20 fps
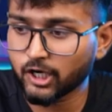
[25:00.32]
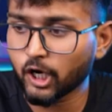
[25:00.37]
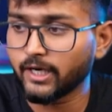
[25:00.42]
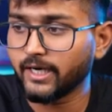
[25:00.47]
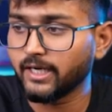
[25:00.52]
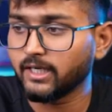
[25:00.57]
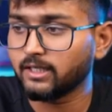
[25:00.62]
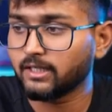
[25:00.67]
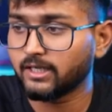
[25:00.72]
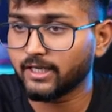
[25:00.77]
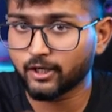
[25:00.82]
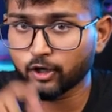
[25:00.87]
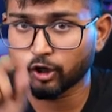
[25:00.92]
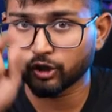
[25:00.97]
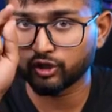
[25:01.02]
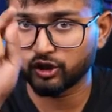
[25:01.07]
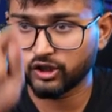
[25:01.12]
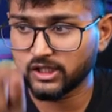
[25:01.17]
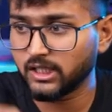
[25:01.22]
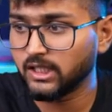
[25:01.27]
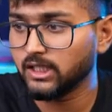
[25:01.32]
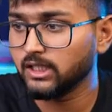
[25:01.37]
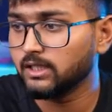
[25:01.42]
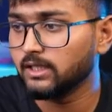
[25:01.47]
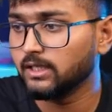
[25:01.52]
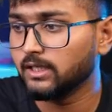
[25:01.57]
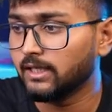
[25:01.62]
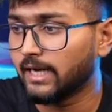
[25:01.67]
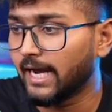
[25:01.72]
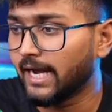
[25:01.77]
on it, click on G,
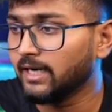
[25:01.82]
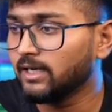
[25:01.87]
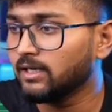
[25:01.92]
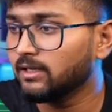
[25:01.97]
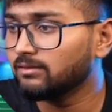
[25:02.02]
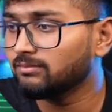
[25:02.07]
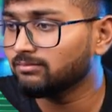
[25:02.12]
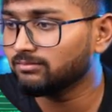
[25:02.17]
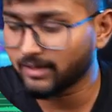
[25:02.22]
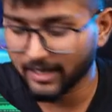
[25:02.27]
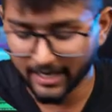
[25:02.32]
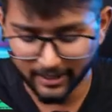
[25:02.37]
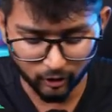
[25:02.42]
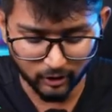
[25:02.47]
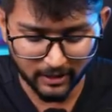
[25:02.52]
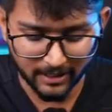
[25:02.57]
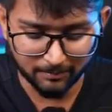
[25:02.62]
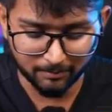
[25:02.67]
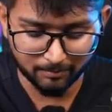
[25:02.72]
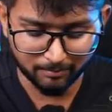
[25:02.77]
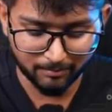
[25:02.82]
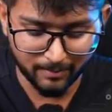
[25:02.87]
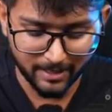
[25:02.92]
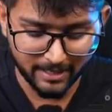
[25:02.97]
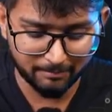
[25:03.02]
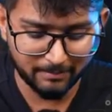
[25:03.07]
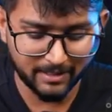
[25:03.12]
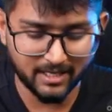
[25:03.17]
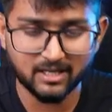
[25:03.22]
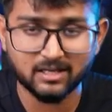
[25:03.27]
and try to like
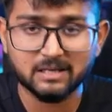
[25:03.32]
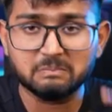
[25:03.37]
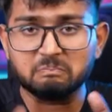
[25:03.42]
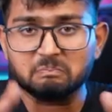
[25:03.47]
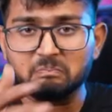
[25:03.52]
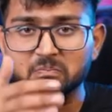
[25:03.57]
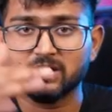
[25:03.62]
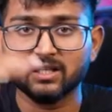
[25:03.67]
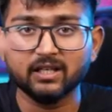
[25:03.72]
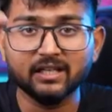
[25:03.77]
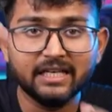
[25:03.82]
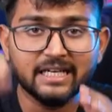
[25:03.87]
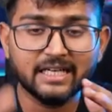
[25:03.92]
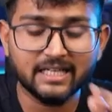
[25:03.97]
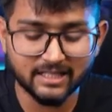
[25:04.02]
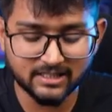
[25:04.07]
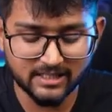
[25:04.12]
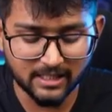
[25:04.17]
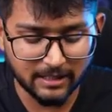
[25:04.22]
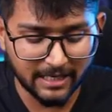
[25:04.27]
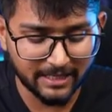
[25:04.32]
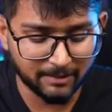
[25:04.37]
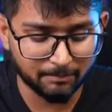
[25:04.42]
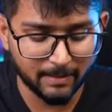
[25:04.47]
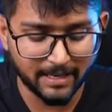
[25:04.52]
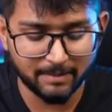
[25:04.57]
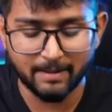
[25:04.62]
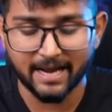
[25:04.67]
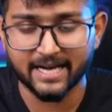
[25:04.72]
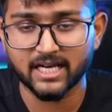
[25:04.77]
maybe decrease it like
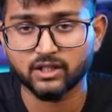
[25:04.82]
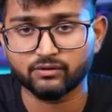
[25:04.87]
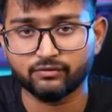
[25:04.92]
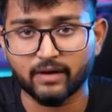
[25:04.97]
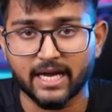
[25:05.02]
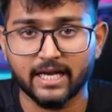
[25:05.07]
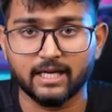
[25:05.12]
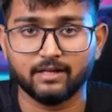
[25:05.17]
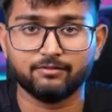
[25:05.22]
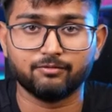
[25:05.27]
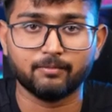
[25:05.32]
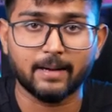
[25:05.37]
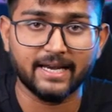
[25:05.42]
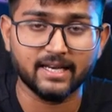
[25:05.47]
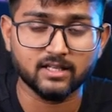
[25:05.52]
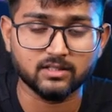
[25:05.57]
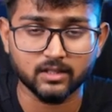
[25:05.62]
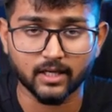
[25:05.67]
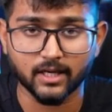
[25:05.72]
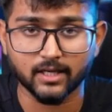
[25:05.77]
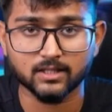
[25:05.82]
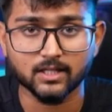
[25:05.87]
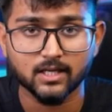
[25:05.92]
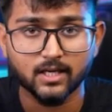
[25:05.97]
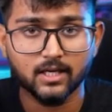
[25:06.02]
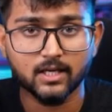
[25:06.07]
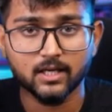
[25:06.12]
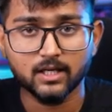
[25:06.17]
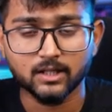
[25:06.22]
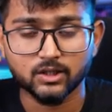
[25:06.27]
by -5, -6.
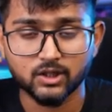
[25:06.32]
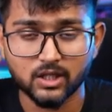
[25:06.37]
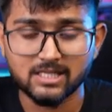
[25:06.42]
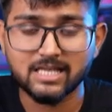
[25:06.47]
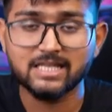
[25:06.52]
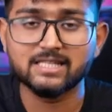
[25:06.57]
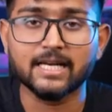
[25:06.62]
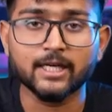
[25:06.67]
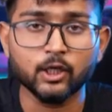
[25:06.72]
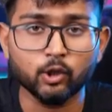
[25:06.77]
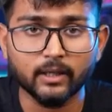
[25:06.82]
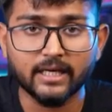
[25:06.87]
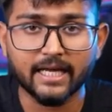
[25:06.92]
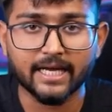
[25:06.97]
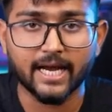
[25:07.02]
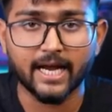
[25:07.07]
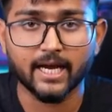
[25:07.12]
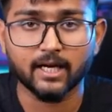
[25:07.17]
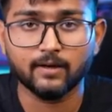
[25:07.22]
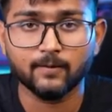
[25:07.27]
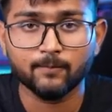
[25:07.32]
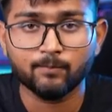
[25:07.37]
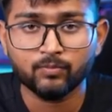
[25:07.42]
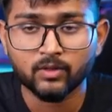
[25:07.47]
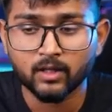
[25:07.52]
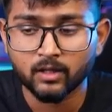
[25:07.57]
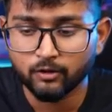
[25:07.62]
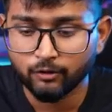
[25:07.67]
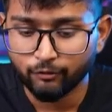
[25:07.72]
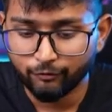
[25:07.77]
Just listen to it again.
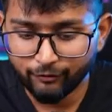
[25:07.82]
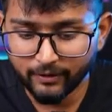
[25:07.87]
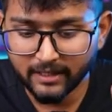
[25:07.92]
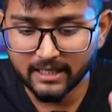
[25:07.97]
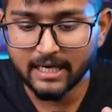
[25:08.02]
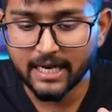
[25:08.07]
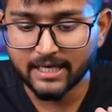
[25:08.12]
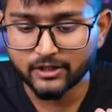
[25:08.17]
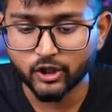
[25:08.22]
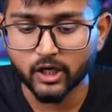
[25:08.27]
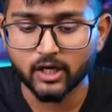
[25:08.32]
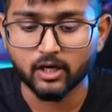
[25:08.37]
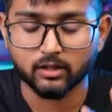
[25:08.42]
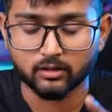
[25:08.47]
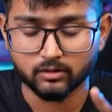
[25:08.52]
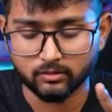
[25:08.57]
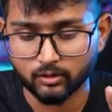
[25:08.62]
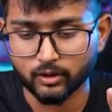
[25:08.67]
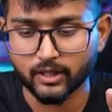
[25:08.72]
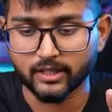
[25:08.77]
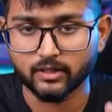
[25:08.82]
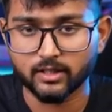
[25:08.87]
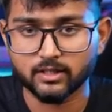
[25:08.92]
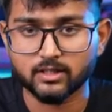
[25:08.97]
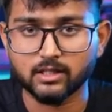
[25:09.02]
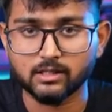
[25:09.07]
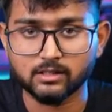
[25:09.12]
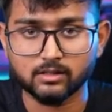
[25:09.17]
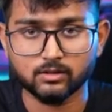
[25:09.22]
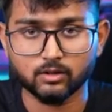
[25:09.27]
Feel acha, okay, this
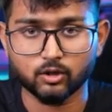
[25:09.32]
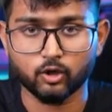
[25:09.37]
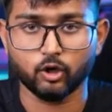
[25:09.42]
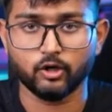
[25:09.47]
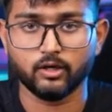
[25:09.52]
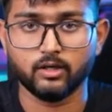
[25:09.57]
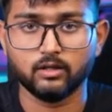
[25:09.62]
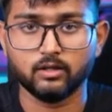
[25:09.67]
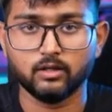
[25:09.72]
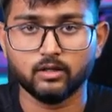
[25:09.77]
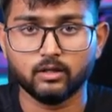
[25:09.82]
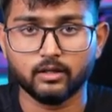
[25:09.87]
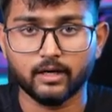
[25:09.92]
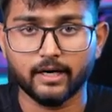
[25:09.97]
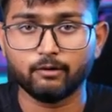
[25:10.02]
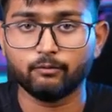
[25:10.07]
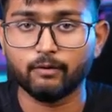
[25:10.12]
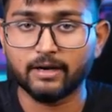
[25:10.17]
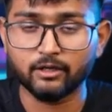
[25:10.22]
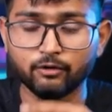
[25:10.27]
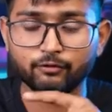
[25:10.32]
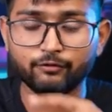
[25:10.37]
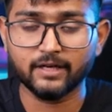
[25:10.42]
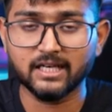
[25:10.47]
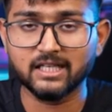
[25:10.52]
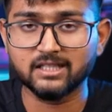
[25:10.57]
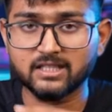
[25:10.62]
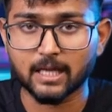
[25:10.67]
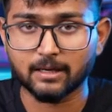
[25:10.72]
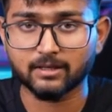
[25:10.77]
is good, right? When you
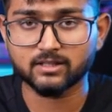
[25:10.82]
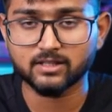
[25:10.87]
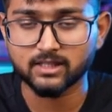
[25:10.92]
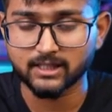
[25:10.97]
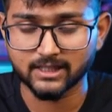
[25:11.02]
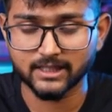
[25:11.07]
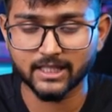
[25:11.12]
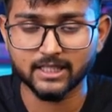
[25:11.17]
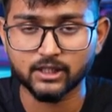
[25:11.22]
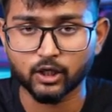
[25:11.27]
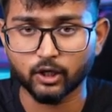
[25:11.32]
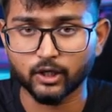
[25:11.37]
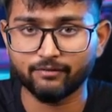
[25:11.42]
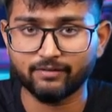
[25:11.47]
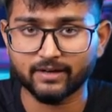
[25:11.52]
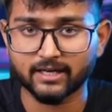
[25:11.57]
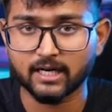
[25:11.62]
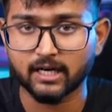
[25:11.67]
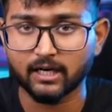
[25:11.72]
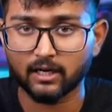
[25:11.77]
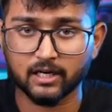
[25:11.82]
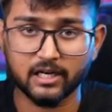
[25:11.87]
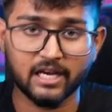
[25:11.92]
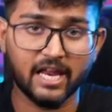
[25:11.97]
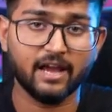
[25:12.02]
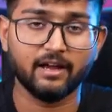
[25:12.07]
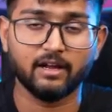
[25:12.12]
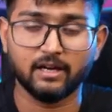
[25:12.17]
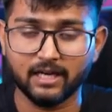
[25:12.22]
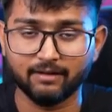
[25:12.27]
feel certain sound effect
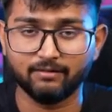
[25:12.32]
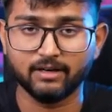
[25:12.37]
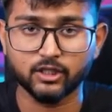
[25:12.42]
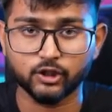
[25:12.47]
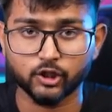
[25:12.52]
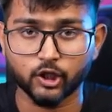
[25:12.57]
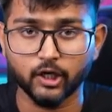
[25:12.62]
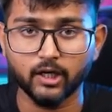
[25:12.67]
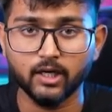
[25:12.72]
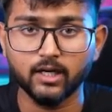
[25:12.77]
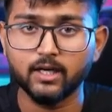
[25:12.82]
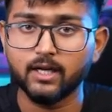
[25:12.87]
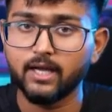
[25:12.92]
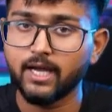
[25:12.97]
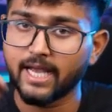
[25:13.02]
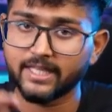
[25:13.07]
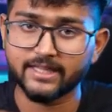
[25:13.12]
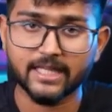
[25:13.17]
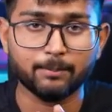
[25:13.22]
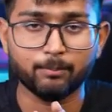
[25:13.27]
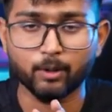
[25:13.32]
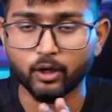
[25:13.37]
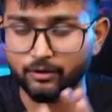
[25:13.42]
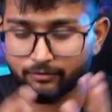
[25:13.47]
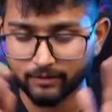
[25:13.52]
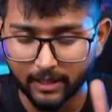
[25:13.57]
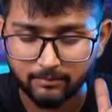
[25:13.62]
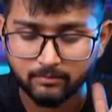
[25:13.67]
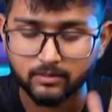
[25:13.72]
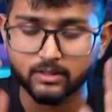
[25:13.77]
level is good, at that point
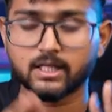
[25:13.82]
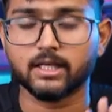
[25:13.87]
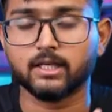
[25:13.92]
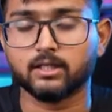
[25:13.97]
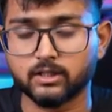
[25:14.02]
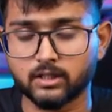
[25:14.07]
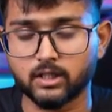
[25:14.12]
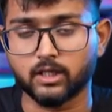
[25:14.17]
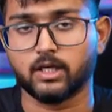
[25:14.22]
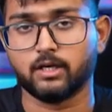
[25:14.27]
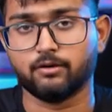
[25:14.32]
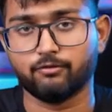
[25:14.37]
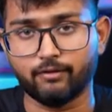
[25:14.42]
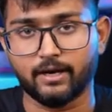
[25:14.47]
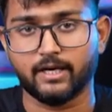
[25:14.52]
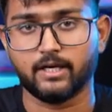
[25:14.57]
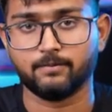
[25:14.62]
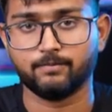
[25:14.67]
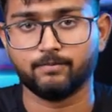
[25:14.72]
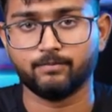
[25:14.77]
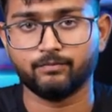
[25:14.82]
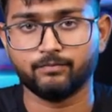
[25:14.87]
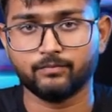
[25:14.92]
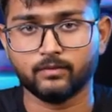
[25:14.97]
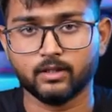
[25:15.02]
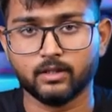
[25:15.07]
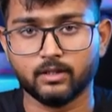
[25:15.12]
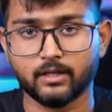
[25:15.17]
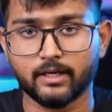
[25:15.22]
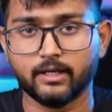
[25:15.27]
of time, it's like, okay, fine,
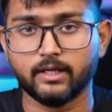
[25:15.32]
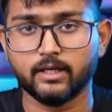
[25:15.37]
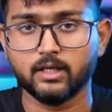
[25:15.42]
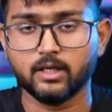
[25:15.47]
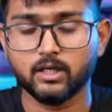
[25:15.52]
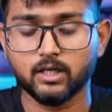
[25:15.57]
right?